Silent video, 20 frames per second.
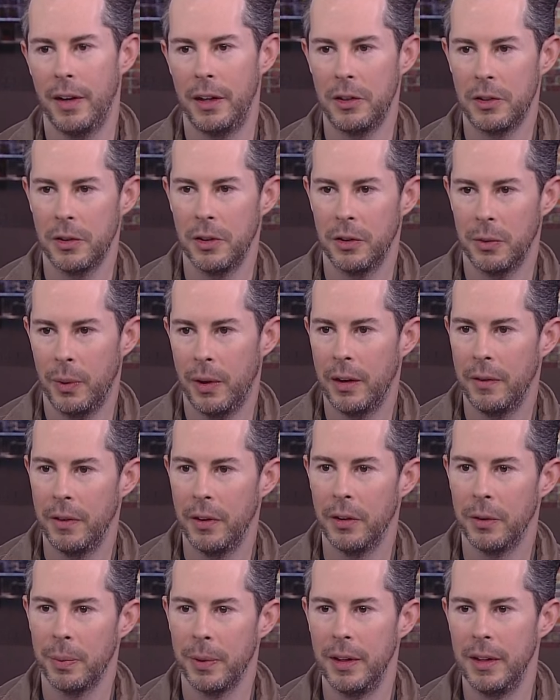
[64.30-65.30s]
Venture is one of
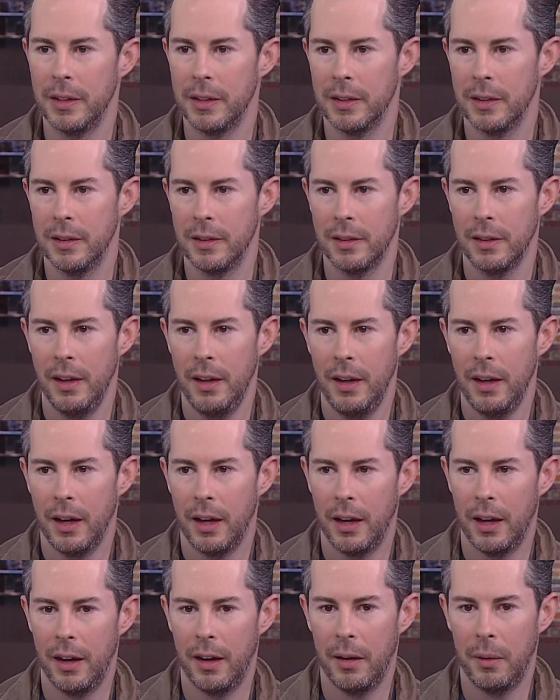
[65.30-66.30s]
those places,
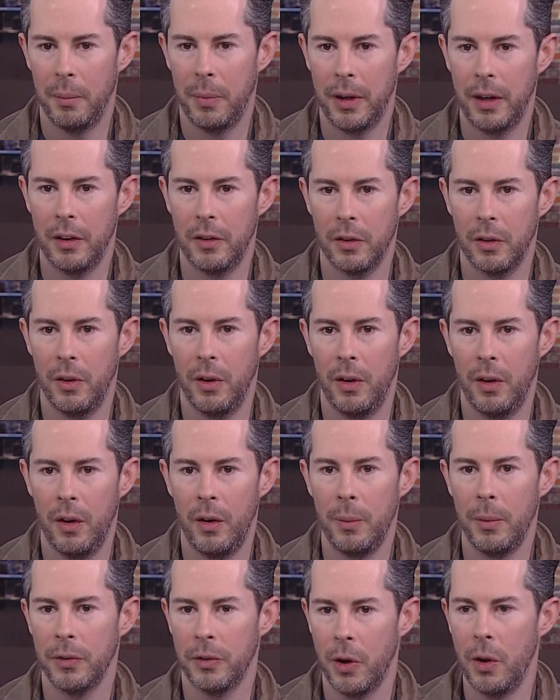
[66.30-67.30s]
um, but it's
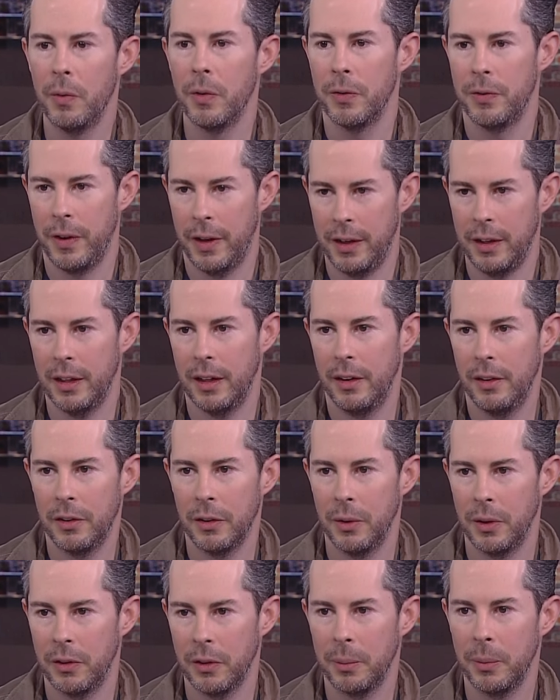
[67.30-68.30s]
almost overfunded.
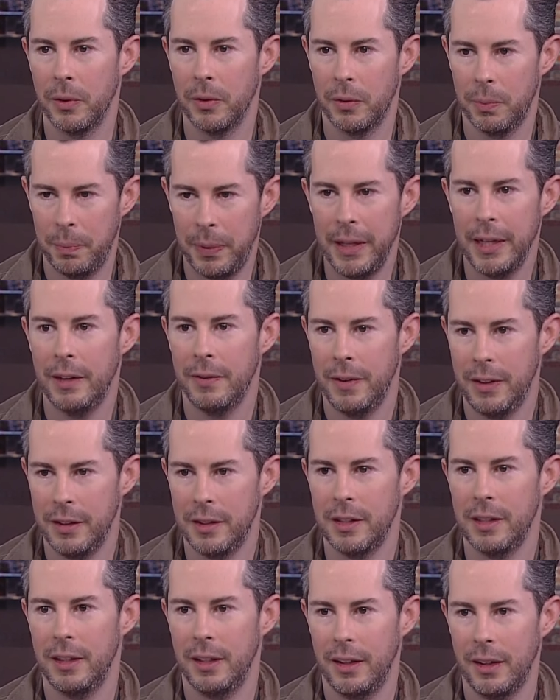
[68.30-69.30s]
So it's almost peak
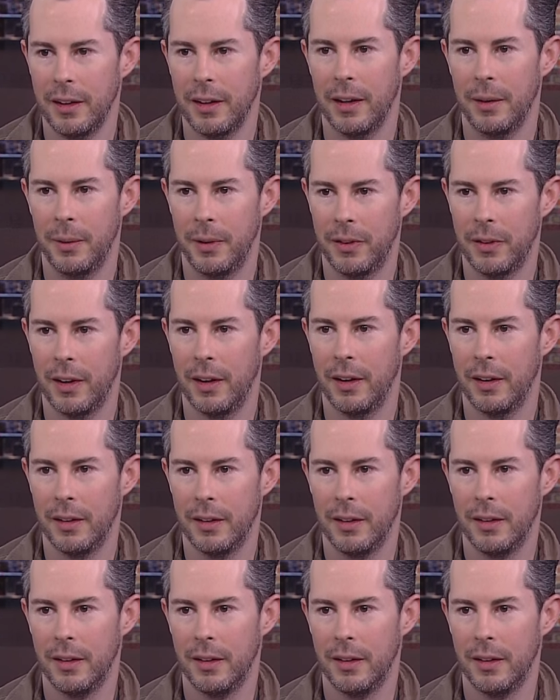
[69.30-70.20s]
VC, I would say.